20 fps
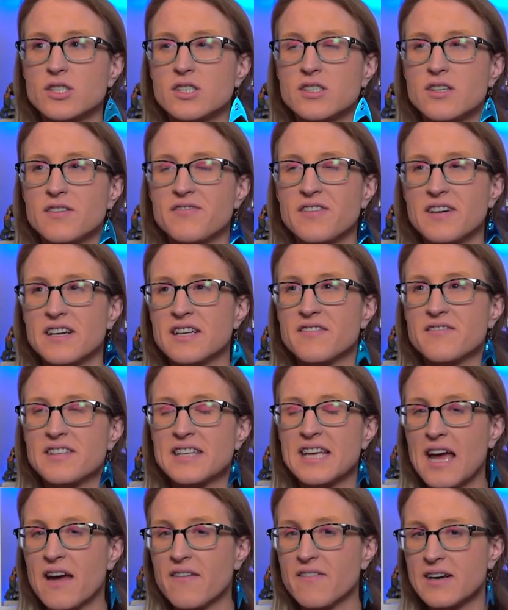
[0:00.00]

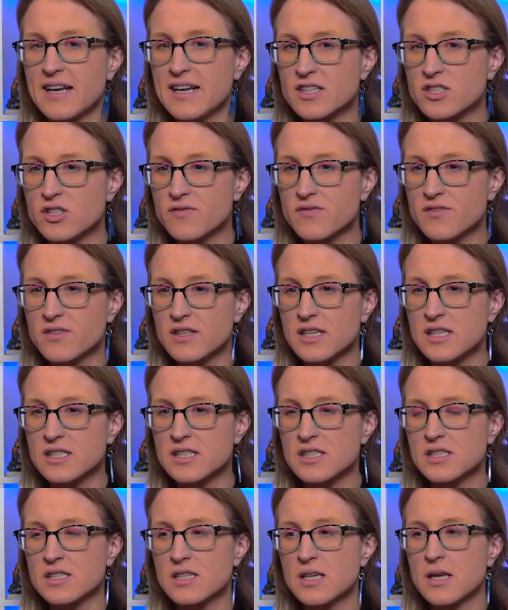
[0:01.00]
definitively have an answer for
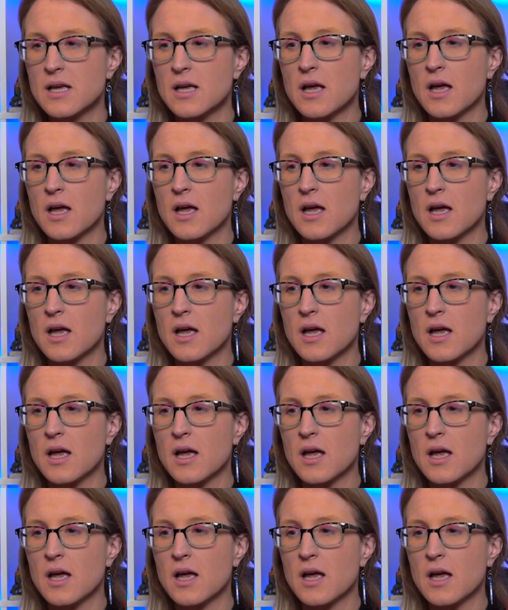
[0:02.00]
this.